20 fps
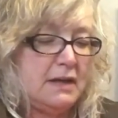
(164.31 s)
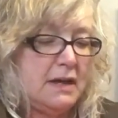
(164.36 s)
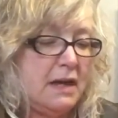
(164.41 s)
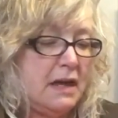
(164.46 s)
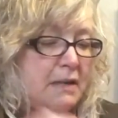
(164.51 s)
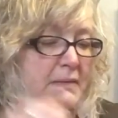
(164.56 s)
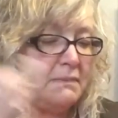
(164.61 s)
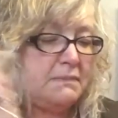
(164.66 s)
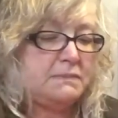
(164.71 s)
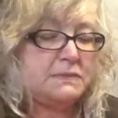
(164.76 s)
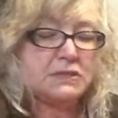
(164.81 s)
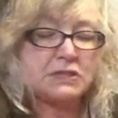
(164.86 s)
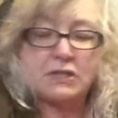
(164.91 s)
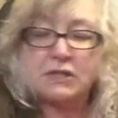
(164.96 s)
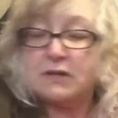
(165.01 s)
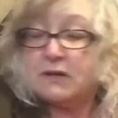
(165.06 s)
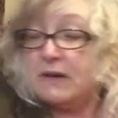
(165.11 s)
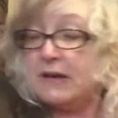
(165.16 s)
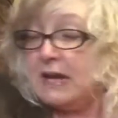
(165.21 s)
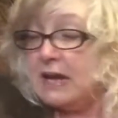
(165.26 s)
I'm
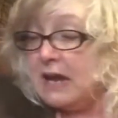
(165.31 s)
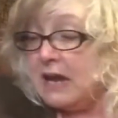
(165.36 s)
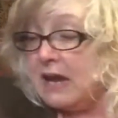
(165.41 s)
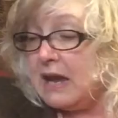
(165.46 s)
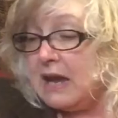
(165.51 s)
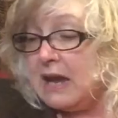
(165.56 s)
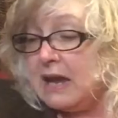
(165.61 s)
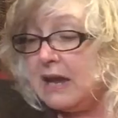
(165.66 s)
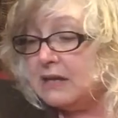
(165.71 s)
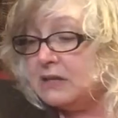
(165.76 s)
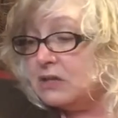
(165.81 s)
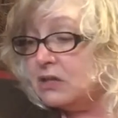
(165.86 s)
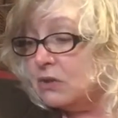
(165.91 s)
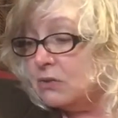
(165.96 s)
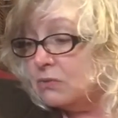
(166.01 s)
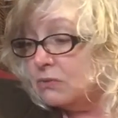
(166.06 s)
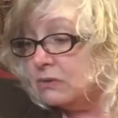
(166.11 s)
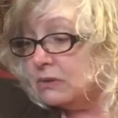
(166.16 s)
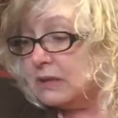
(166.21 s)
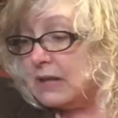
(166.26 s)
sorry, I
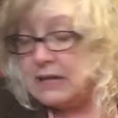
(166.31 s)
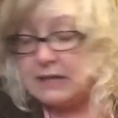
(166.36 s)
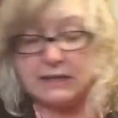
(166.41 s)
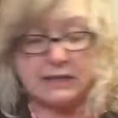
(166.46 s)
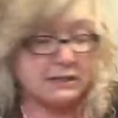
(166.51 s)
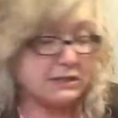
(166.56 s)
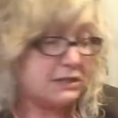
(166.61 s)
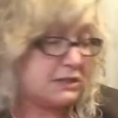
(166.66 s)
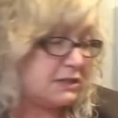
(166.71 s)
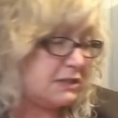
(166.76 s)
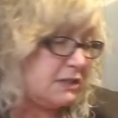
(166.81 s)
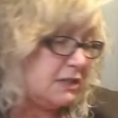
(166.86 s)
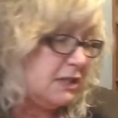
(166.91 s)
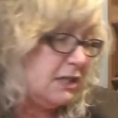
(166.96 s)
don't like it.